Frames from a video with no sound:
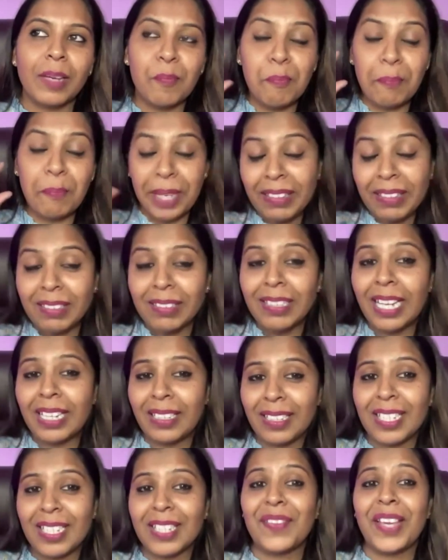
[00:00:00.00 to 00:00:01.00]
a myth
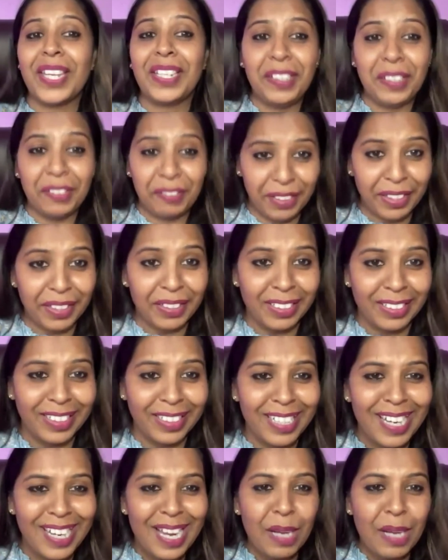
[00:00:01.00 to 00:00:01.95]
that it is very difficult,